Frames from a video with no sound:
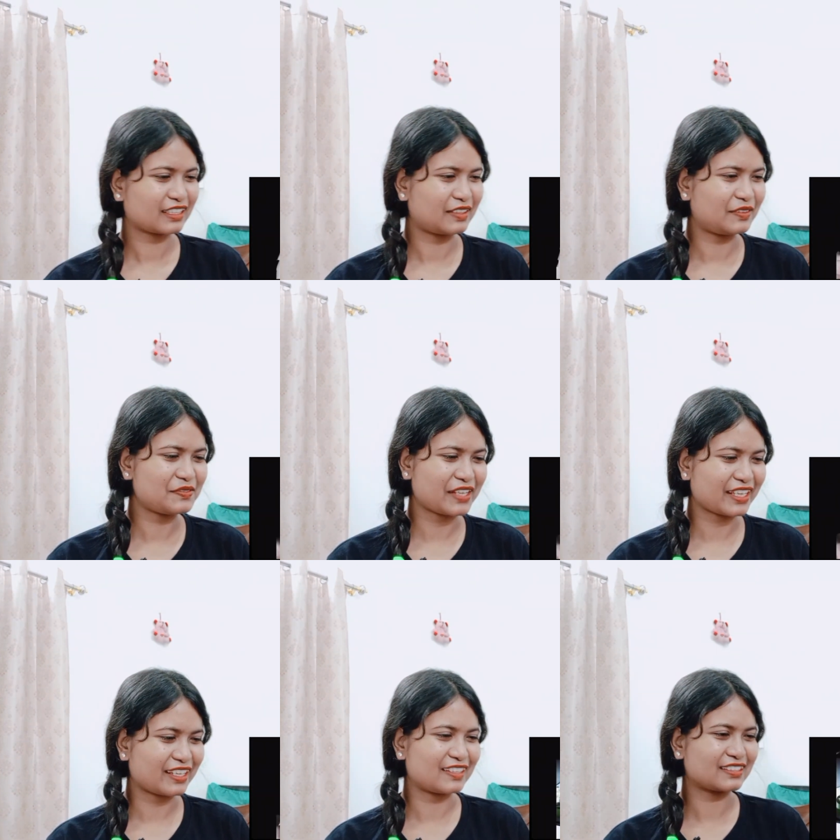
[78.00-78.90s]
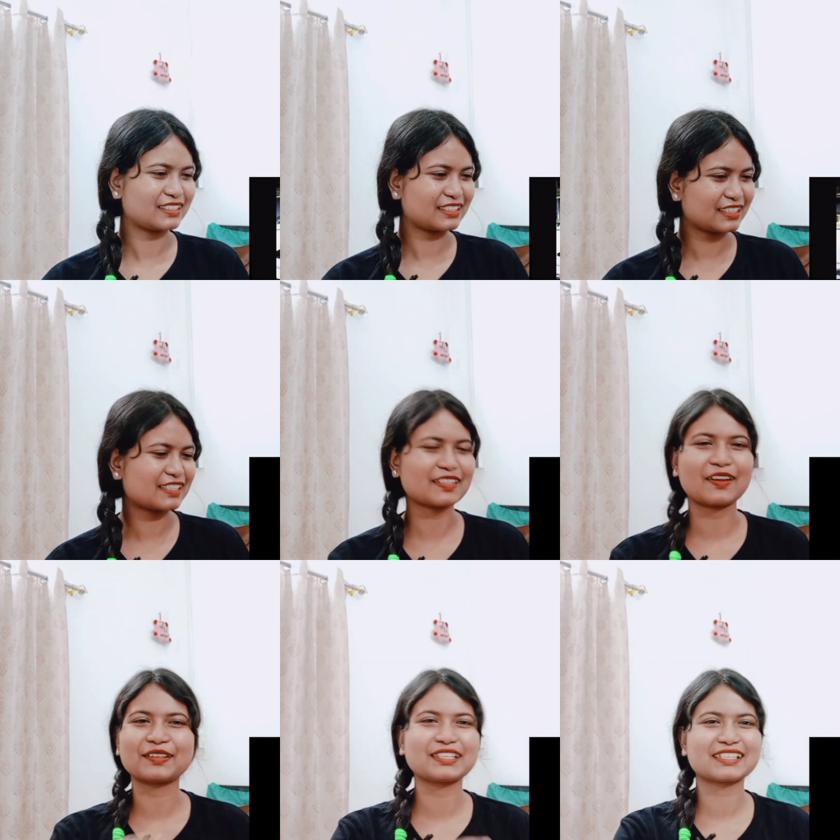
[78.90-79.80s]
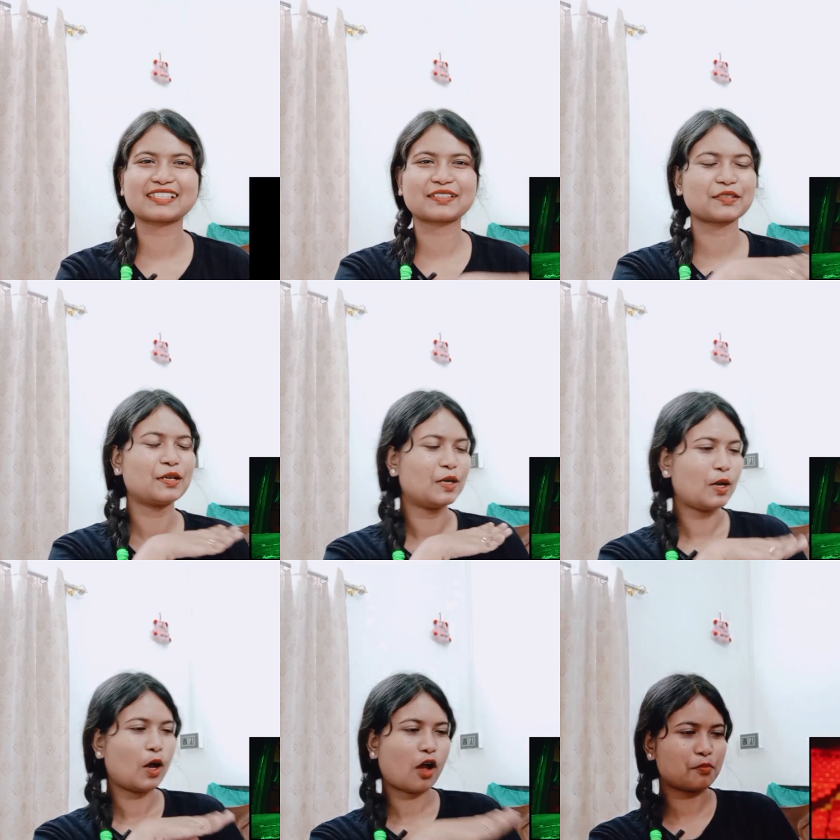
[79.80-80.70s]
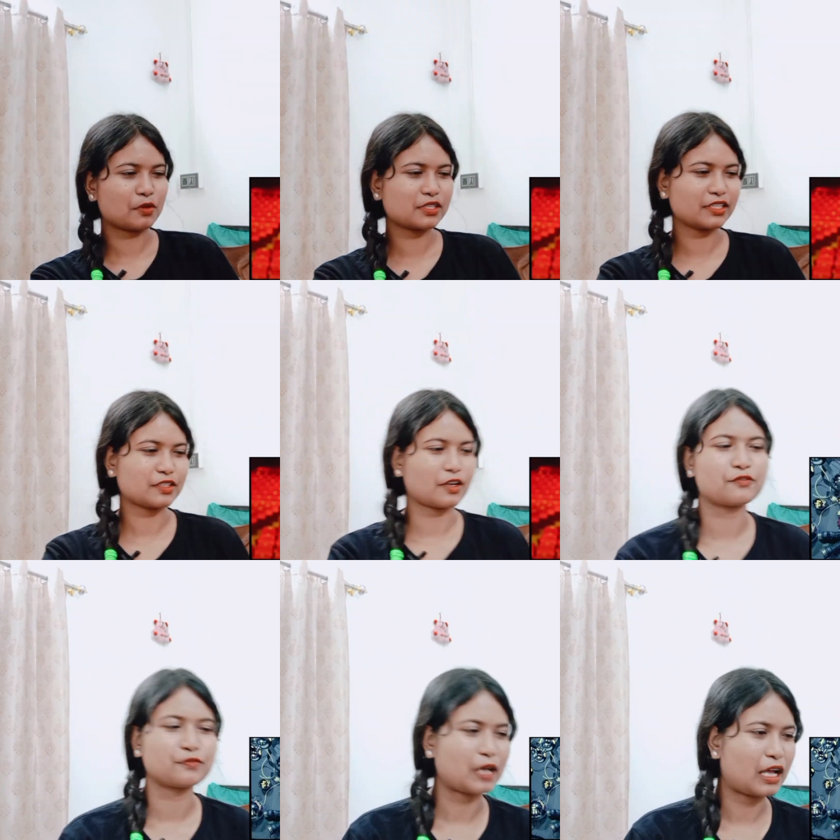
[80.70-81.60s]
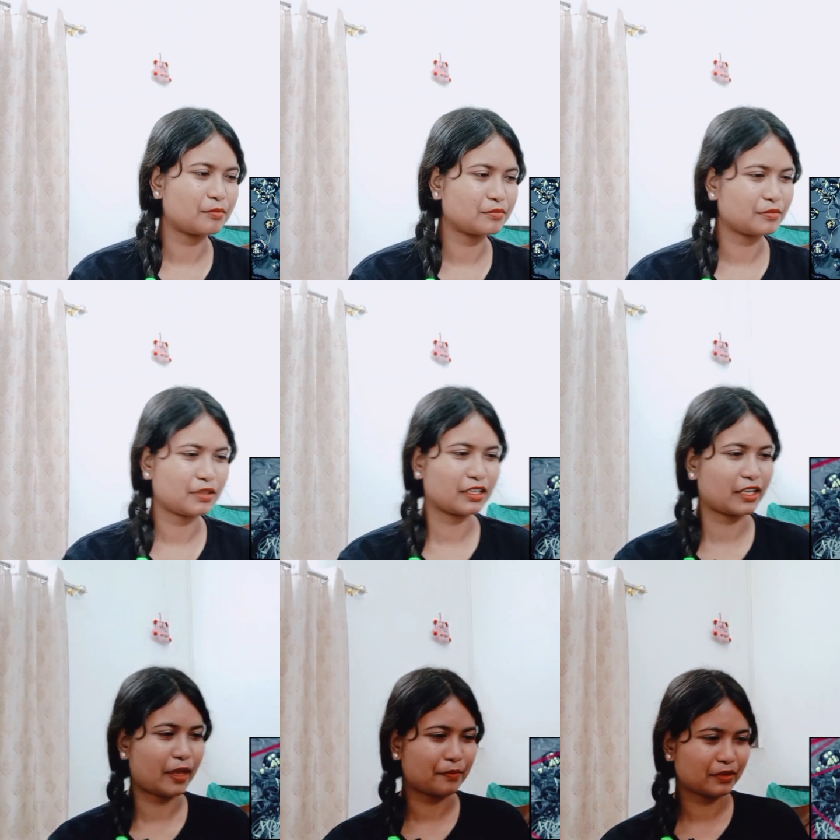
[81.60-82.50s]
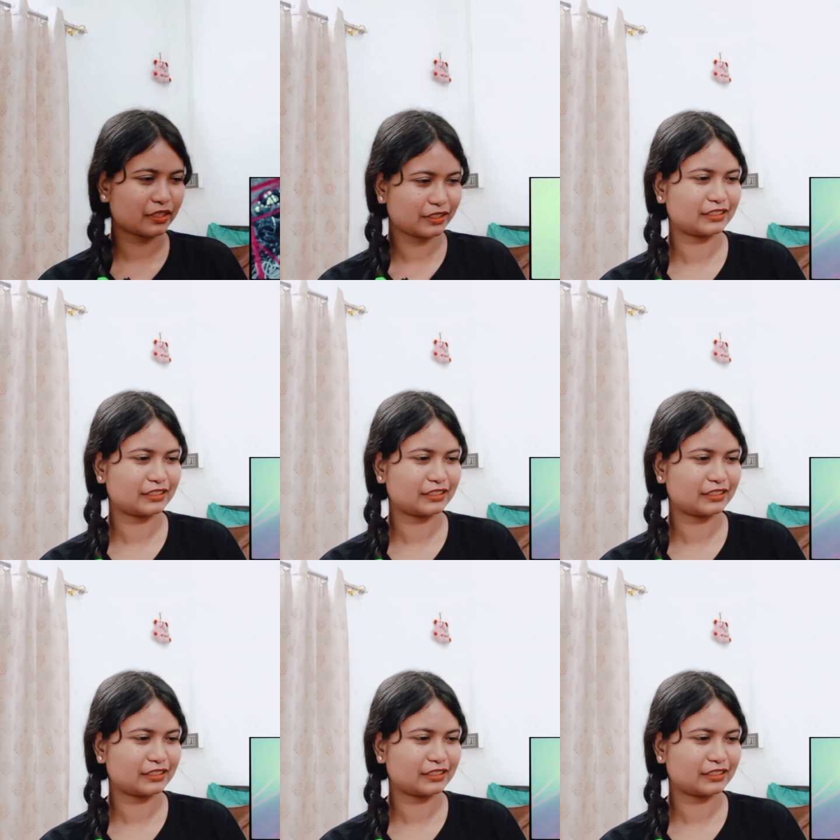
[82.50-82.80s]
Oh my god, this song is opposite of unhappy.